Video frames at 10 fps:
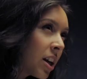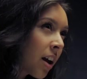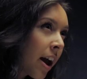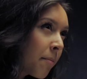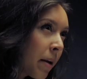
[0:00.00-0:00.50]
looking
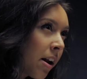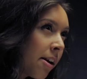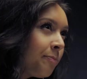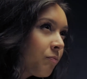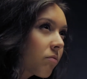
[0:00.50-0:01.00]
guy in
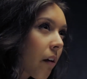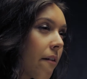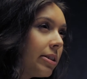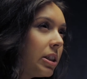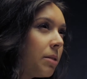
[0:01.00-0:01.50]
beta,
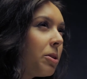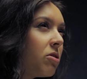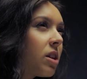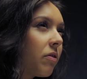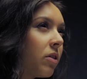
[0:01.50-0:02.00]
but he
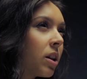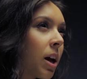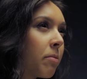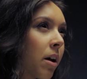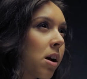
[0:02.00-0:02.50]
was definitely
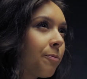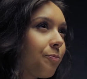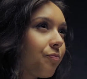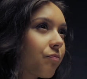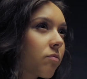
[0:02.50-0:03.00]
up there.
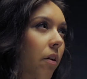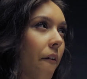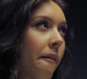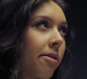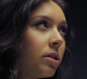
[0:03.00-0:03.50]

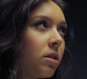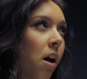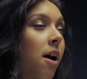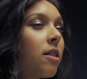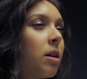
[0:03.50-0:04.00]

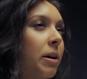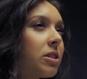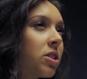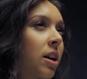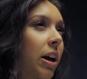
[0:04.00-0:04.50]
The
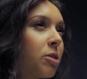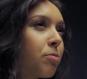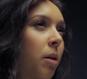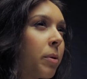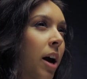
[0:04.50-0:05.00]
best looking guy was
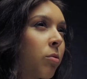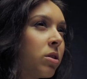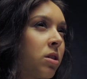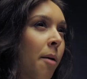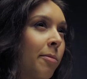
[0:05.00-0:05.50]
probably
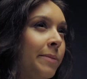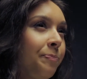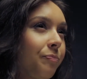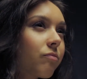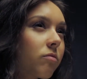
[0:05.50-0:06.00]
Edward
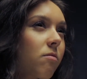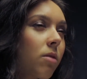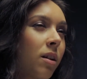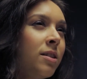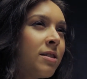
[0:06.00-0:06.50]

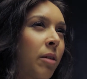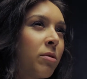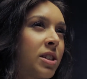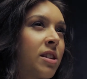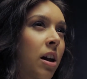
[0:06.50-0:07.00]
Tomlin. His dad
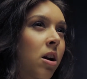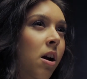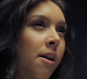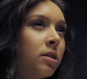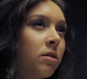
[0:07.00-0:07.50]
was a
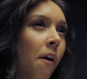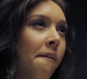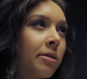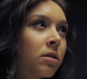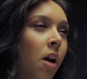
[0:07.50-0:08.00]
senator.
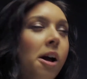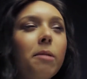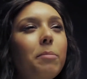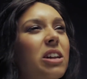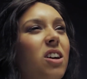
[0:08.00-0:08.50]

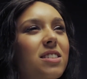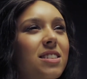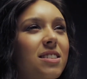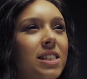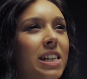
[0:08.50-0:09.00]
But he lost
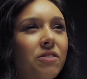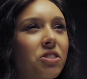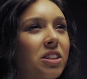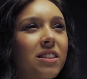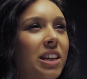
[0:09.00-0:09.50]
his seat
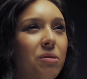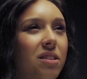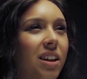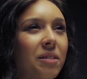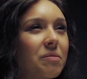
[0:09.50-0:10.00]
after the thing
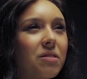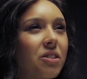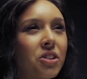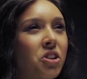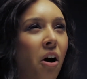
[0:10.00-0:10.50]
with like
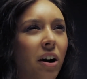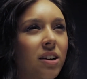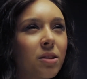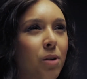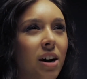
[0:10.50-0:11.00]
the dog
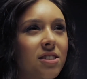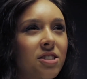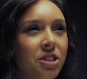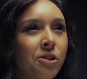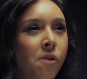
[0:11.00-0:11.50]
and the prostitute.